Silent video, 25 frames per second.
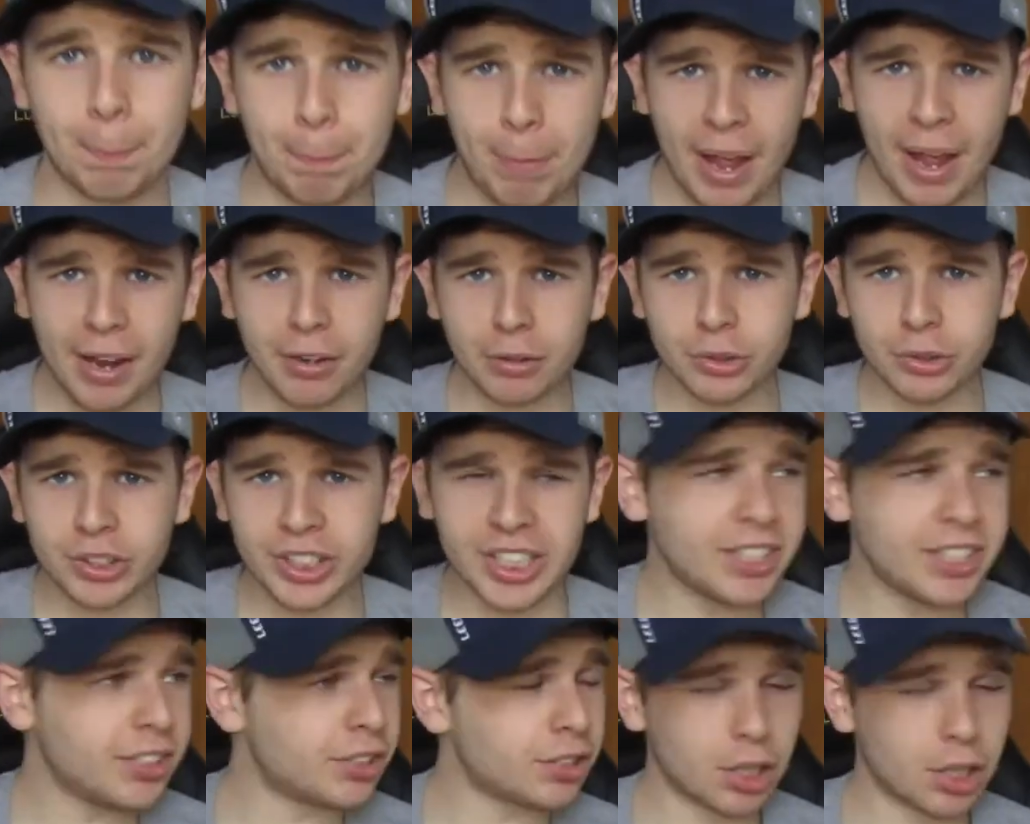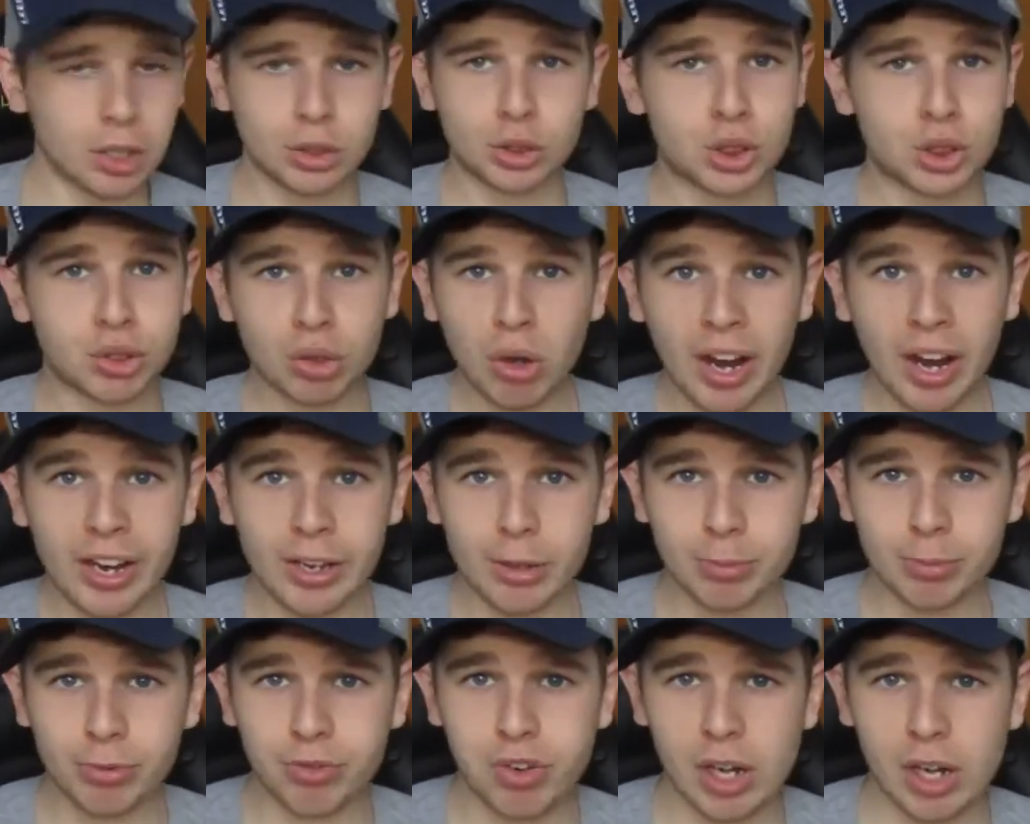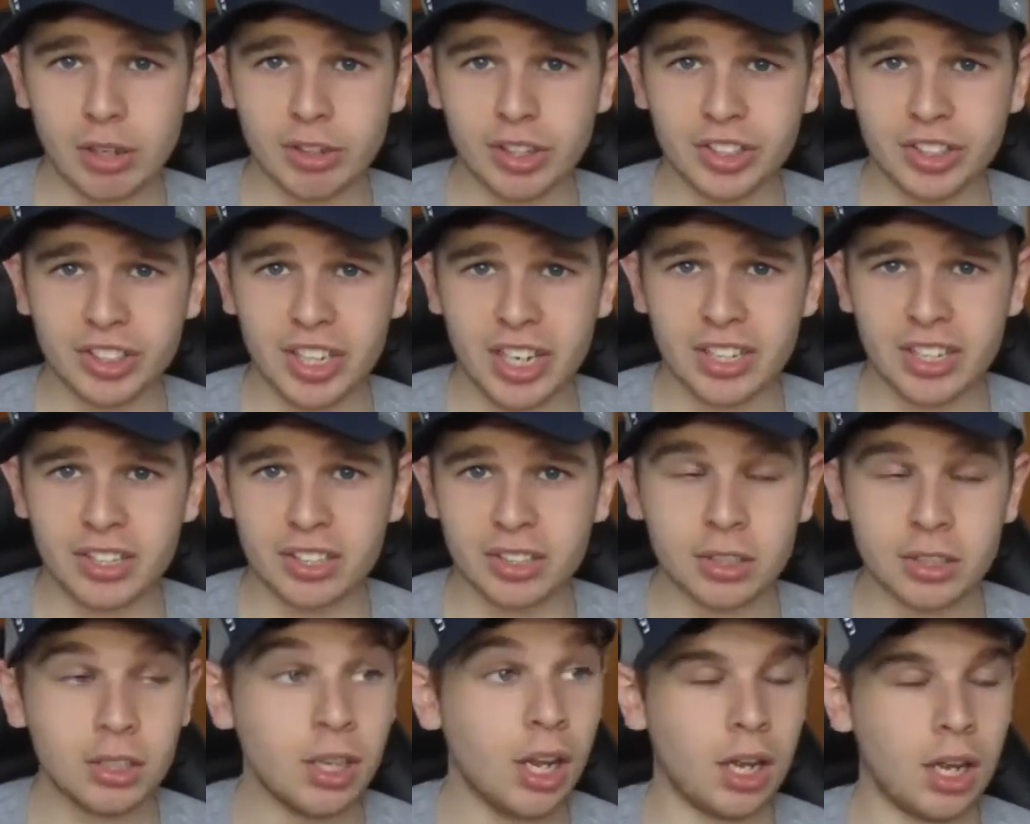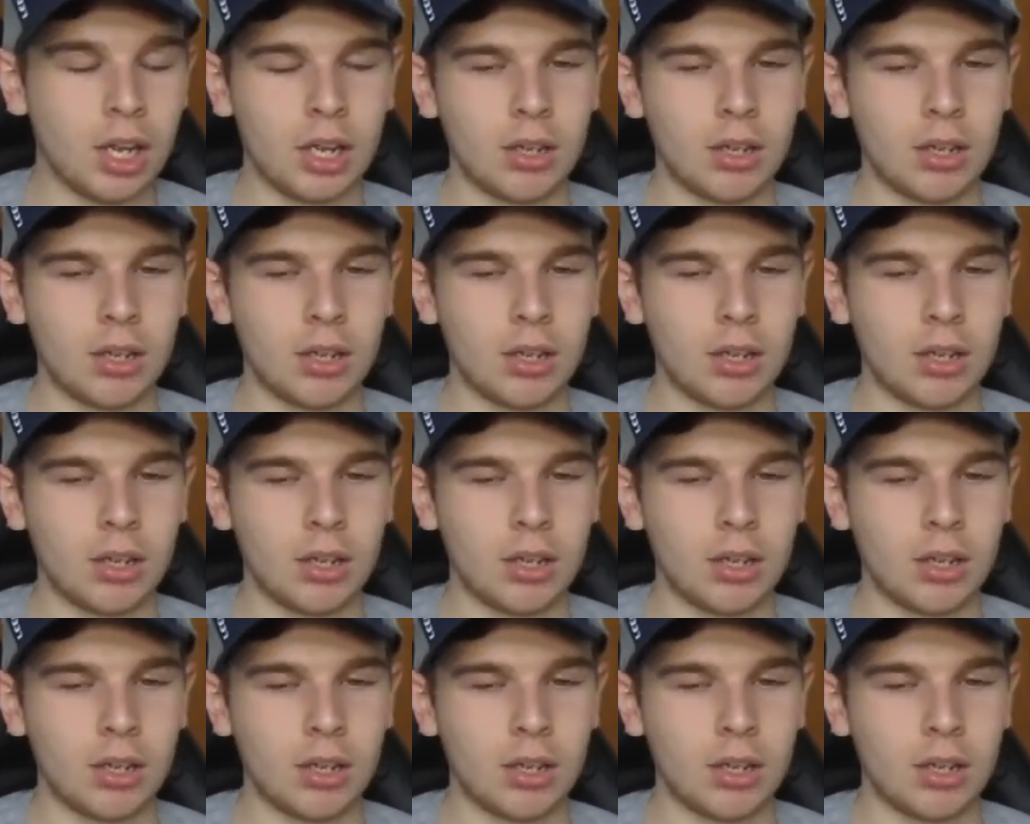Penalties? Dry up throughout the season?